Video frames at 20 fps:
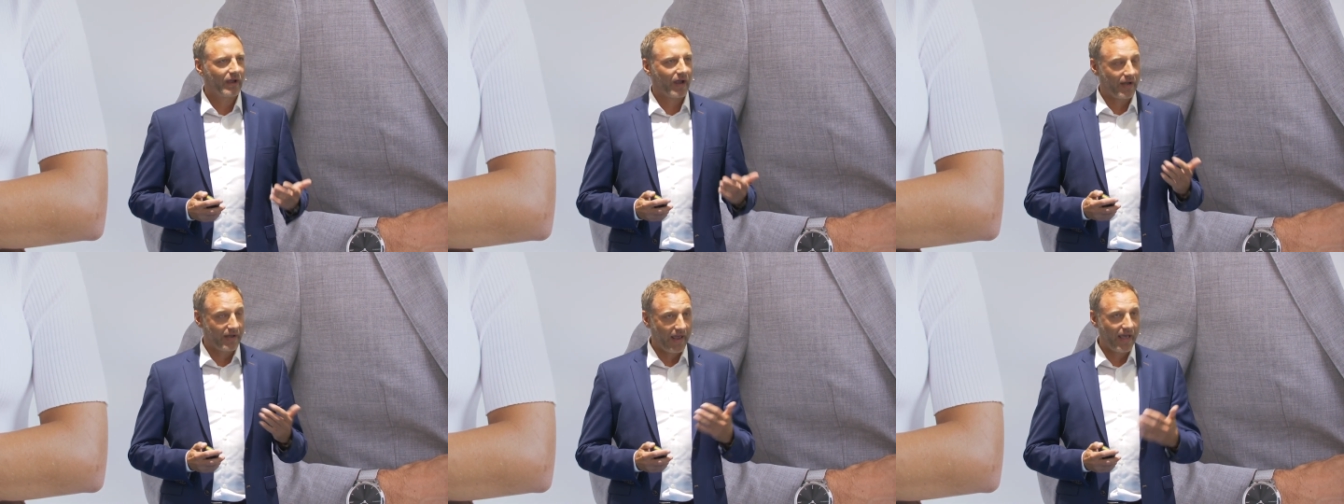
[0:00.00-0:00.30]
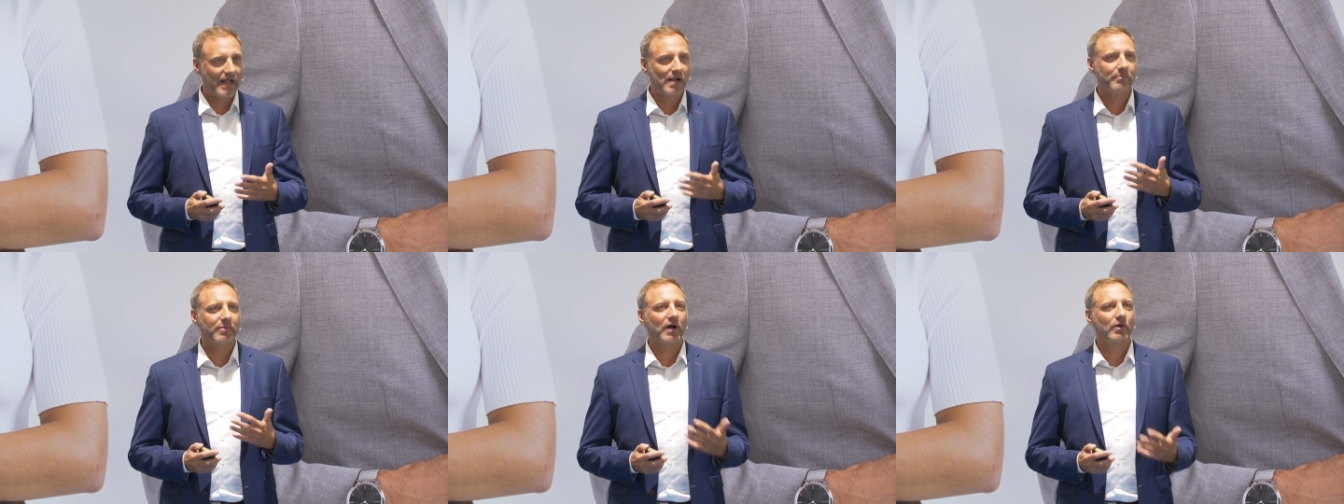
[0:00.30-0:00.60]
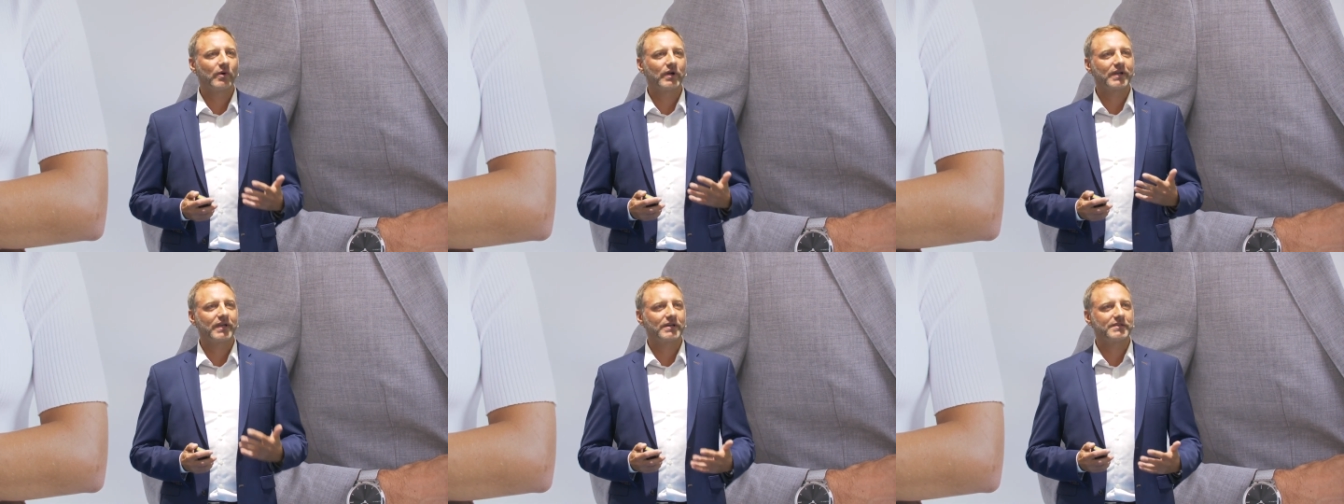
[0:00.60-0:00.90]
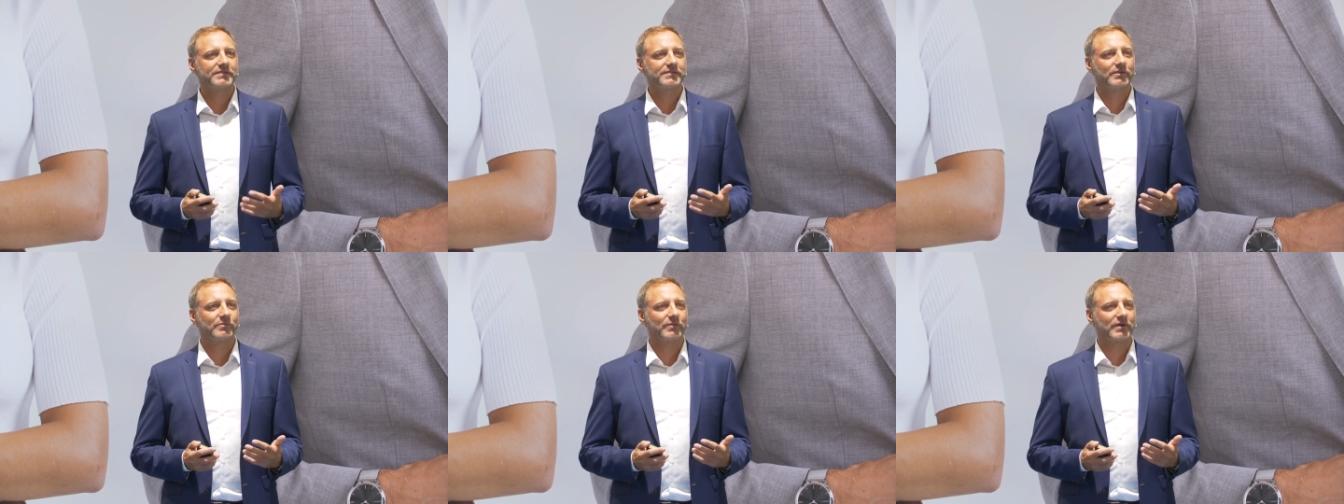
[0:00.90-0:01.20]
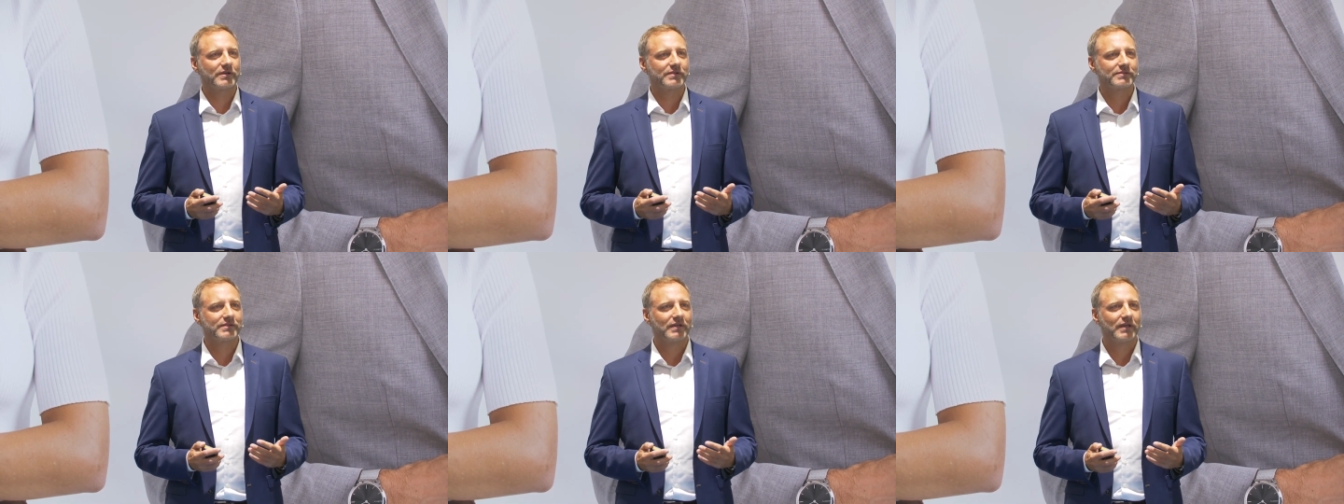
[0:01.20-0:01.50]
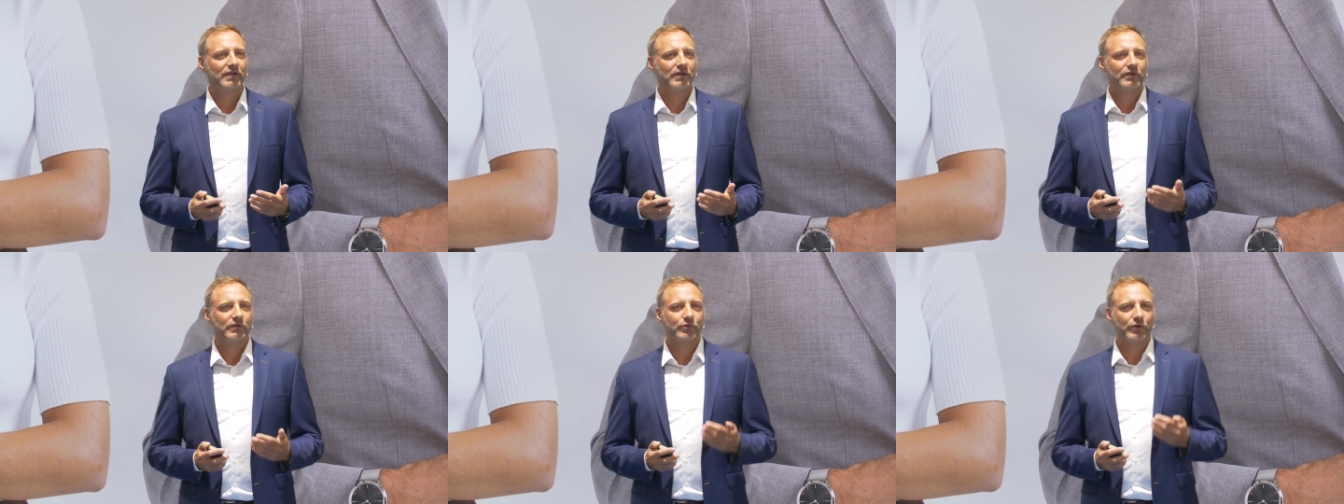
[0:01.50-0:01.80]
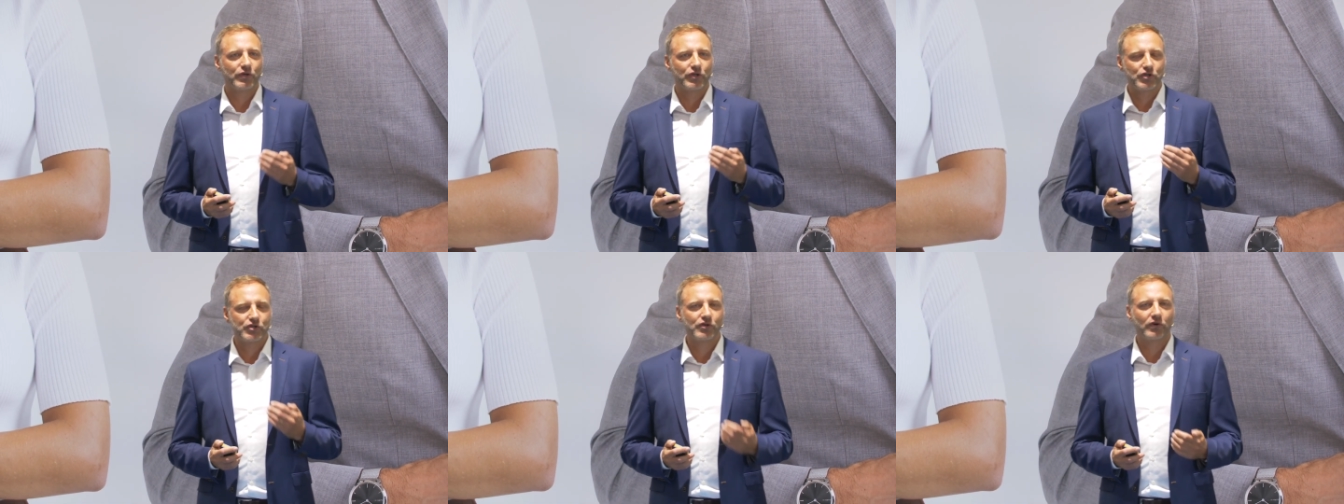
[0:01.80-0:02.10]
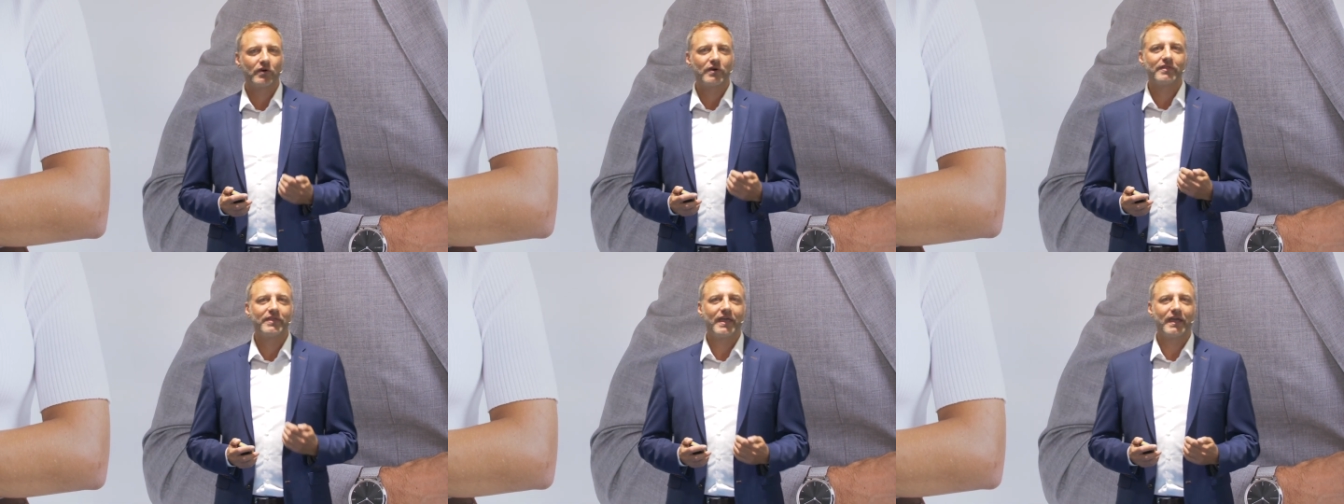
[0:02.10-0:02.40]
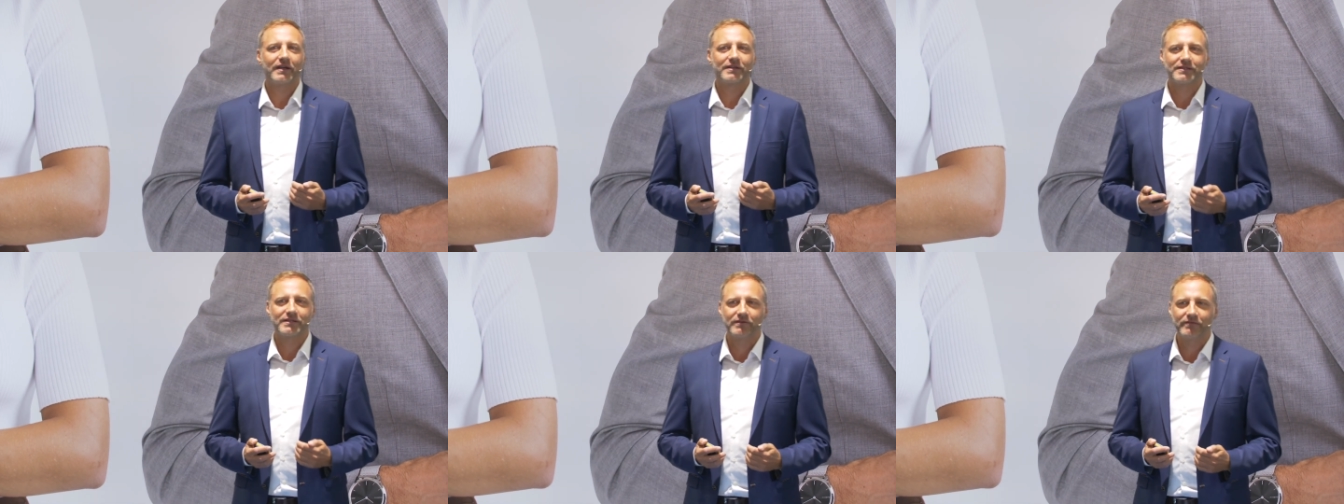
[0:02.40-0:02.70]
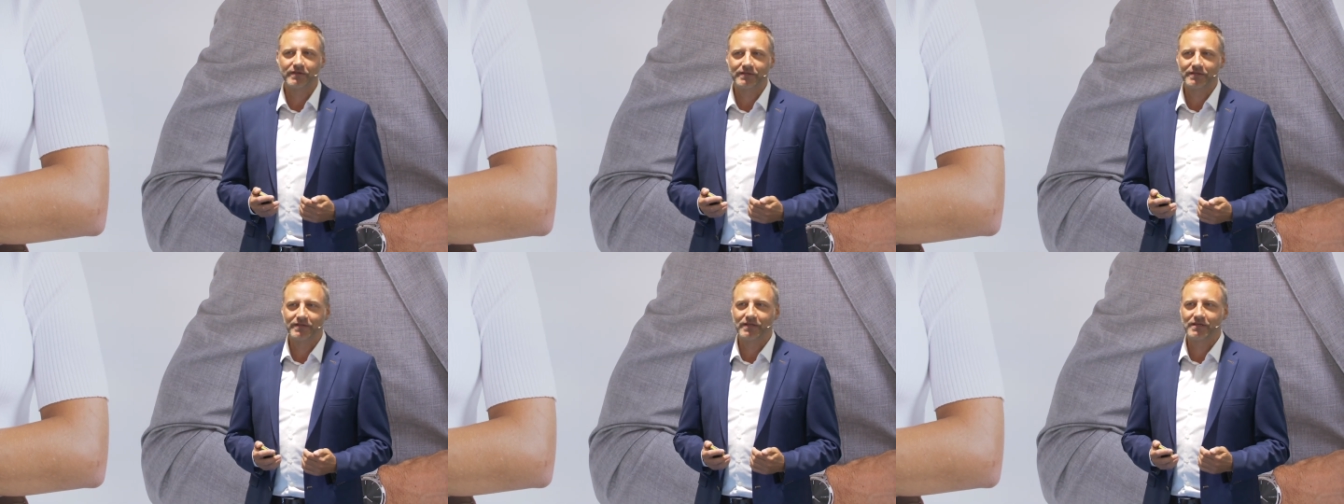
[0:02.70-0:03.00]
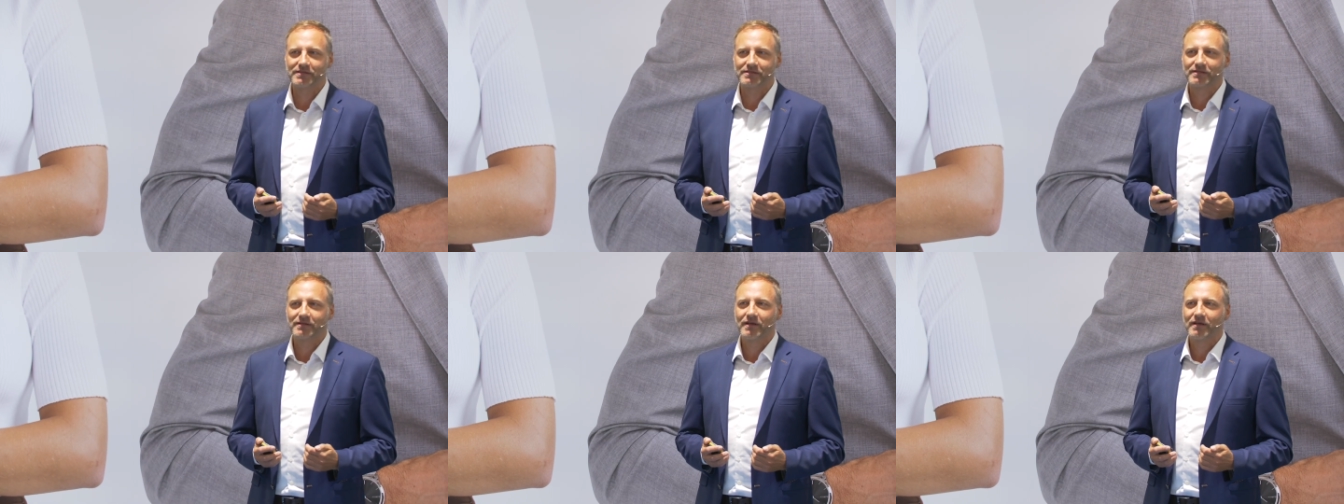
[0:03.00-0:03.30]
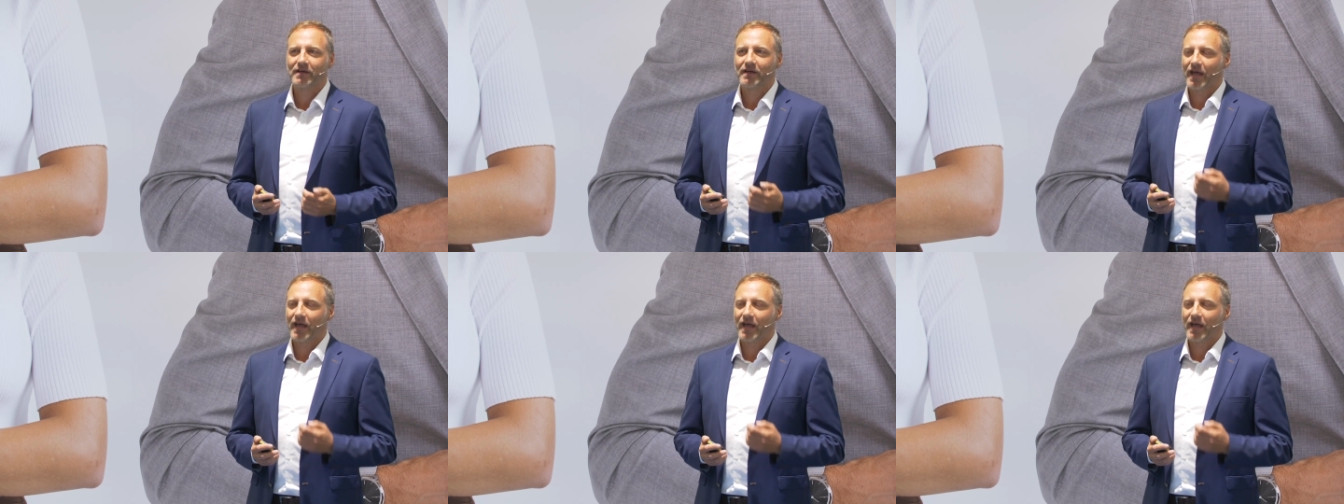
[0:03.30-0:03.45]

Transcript: and help our customers to enjoy their activities